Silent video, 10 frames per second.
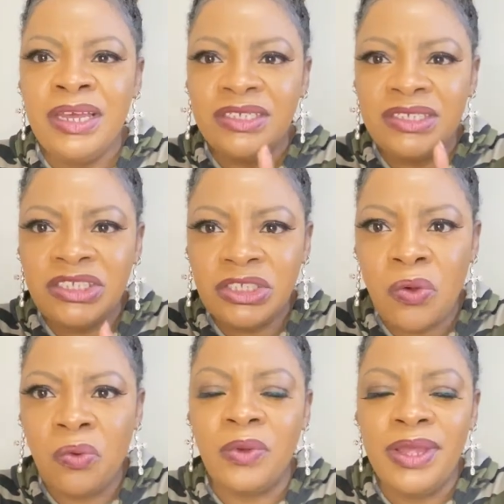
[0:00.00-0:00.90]

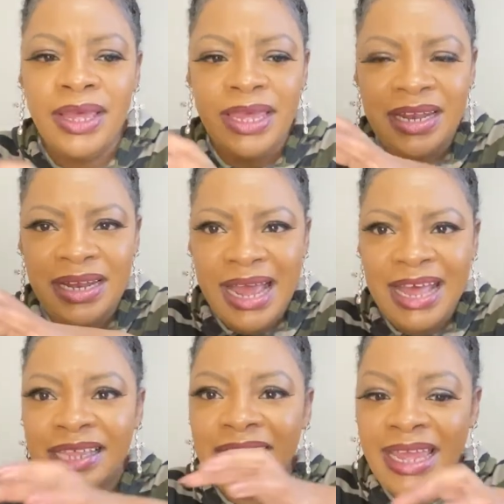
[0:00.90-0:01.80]
So in
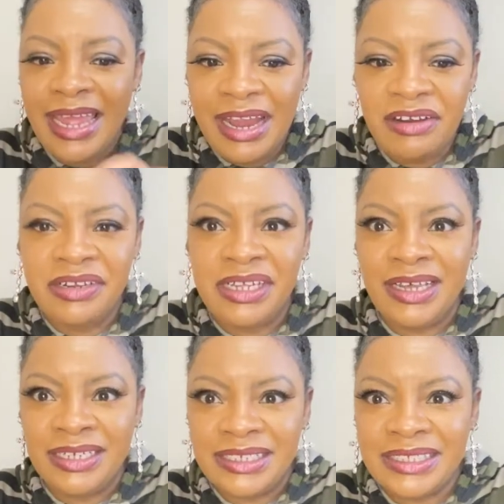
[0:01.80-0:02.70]
other
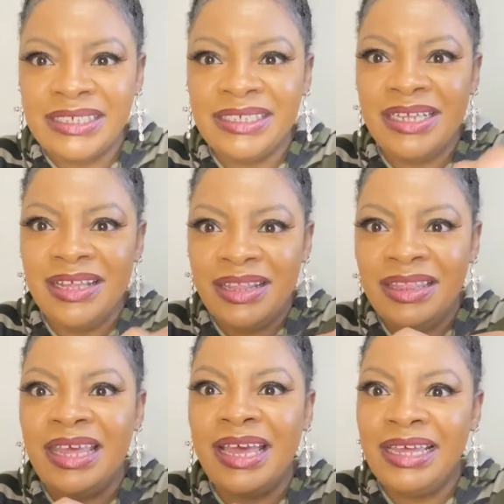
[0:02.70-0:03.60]
areas,
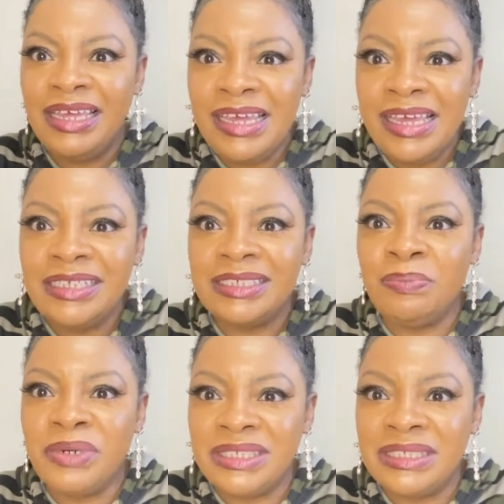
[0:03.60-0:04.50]
there is
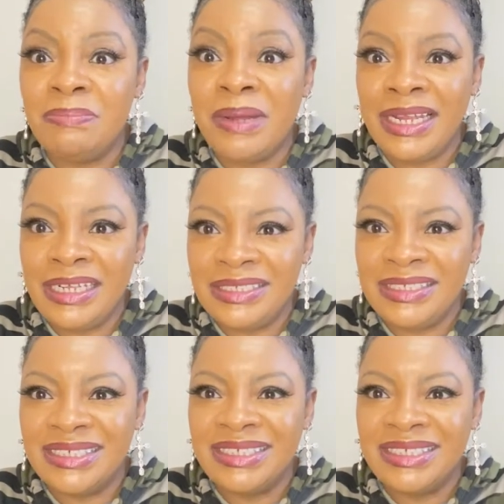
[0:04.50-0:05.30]
principalities.